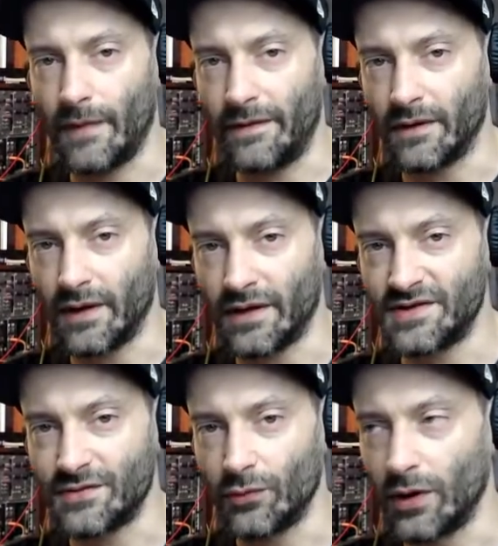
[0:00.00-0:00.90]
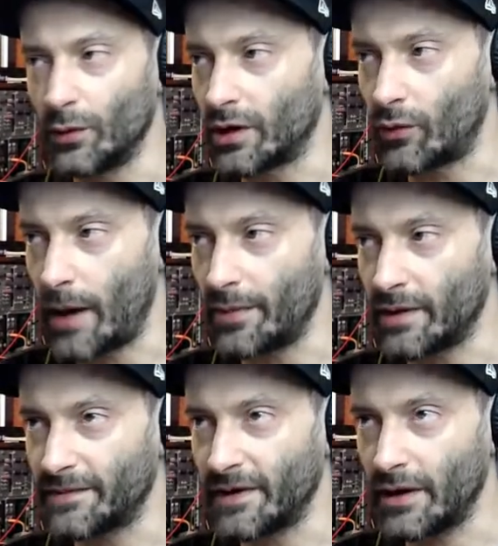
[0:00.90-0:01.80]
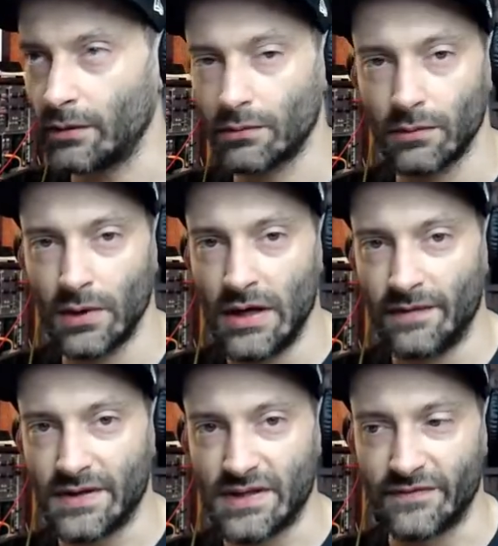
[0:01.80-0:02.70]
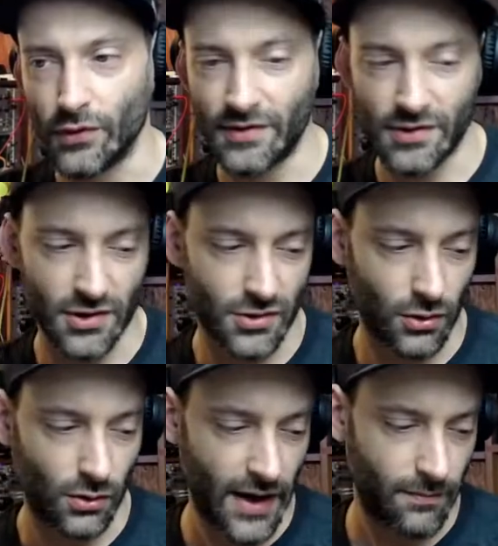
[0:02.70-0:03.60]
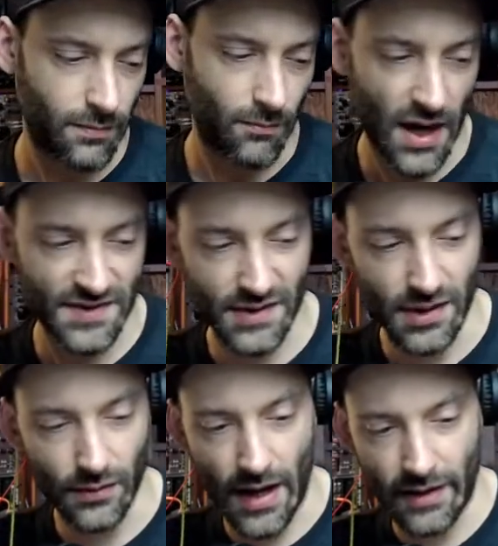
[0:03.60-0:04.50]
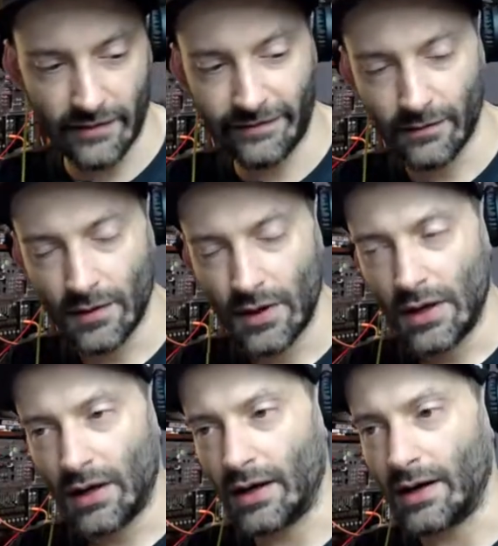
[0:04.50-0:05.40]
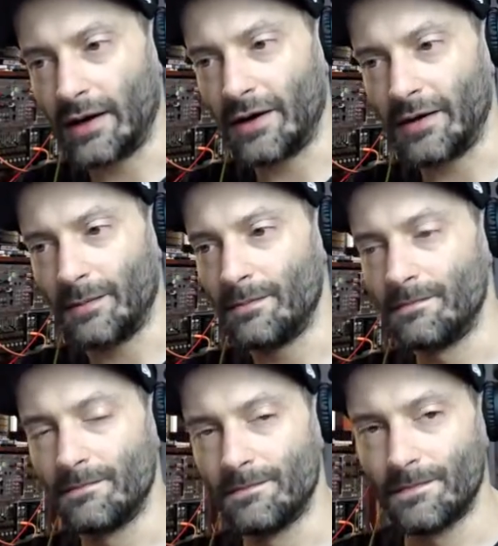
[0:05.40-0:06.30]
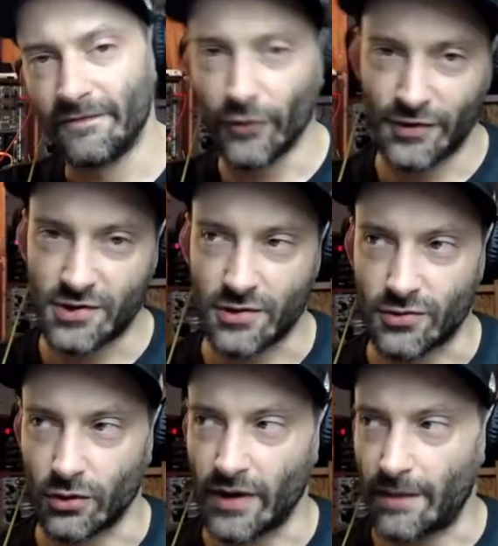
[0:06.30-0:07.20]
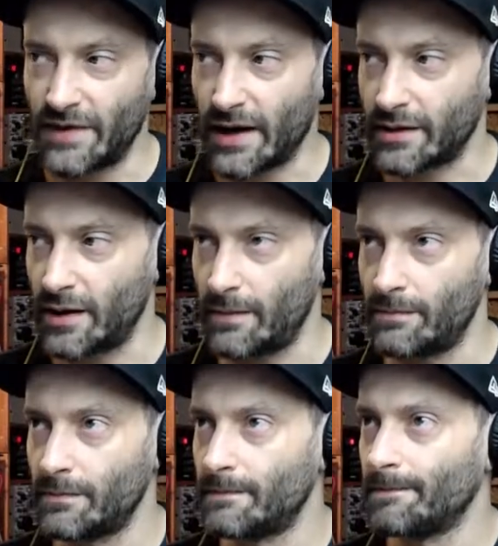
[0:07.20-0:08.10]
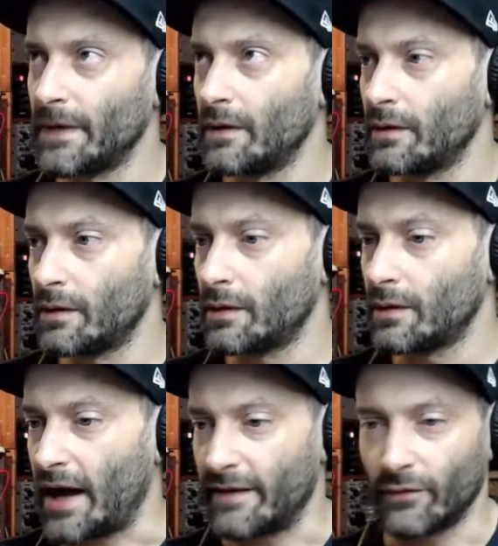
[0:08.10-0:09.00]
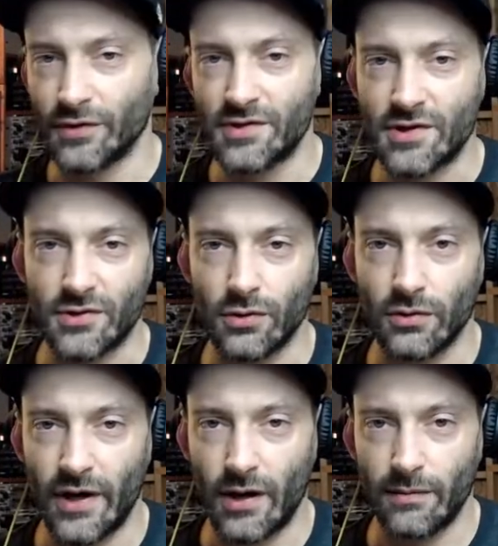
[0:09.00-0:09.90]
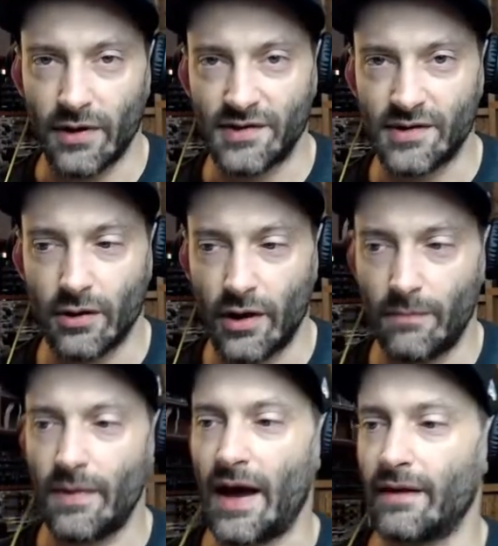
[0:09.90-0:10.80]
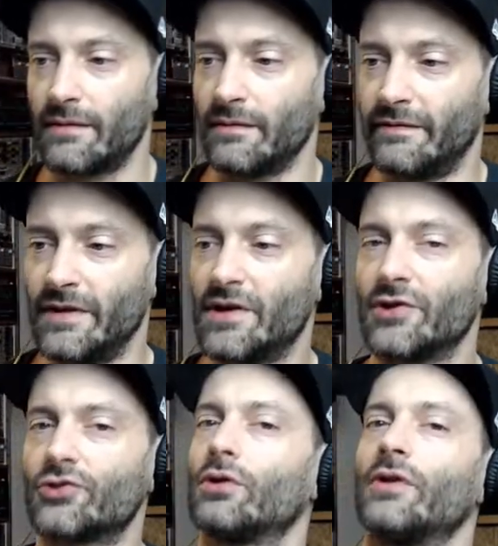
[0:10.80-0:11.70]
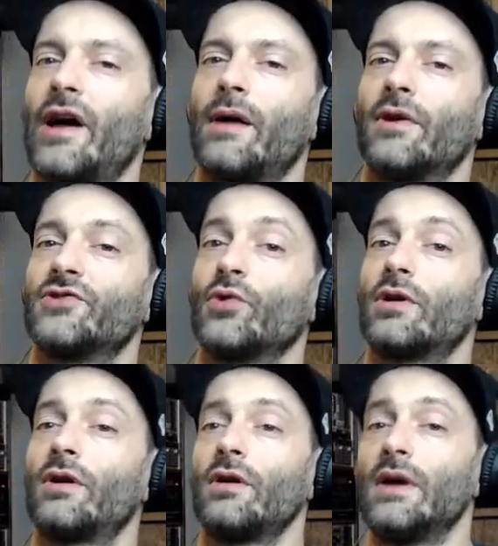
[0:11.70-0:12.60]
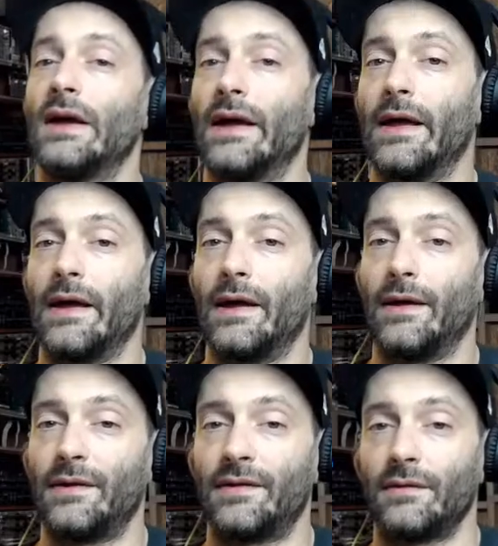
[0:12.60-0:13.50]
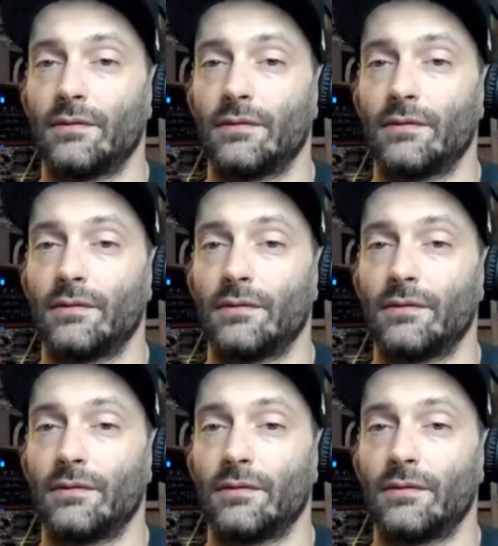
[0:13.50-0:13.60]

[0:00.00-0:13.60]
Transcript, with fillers: I think that's where we're going to wrap it up today. This is Voltage Control Lab, Mod City Live, um, Voltage Control Lab dot com, at Voltage Control Lab on Instagram, at V Control Lab on Twitter, and